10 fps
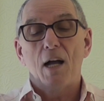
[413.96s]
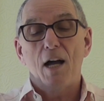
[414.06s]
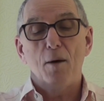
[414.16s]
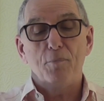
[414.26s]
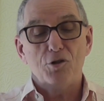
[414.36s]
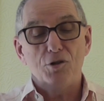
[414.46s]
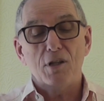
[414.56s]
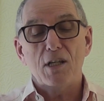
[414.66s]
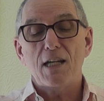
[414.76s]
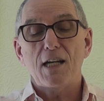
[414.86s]
up to
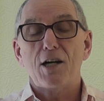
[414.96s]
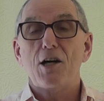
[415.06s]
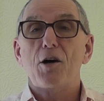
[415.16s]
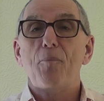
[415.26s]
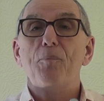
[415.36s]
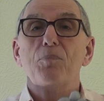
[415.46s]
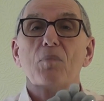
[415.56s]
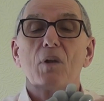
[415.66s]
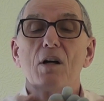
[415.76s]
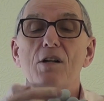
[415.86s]
the
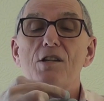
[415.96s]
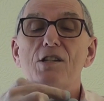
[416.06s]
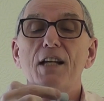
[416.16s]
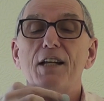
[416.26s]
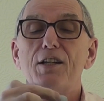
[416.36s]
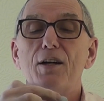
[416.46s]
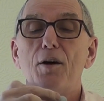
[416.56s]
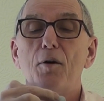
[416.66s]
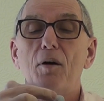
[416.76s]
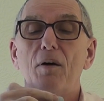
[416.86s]

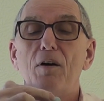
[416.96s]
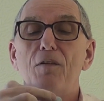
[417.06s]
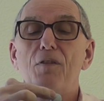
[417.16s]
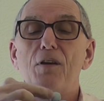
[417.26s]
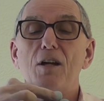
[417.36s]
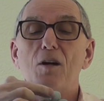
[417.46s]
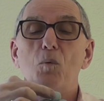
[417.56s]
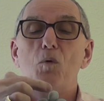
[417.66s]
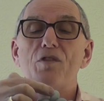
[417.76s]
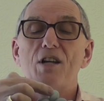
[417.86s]
centre of the
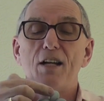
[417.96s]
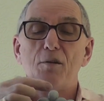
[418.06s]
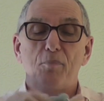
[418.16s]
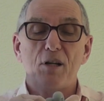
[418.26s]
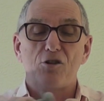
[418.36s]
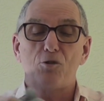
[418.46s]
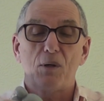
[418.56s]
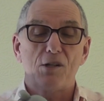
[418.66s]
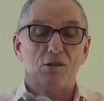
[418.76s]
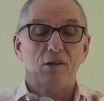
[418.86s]
wolf's head pinch
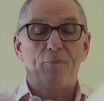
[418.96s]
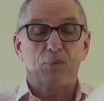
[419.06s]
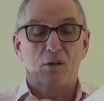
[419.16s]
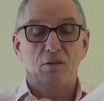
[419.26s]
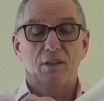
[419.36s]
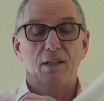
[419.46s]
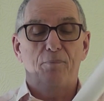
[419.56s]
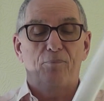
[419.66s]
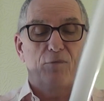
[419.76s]
twist. Alright.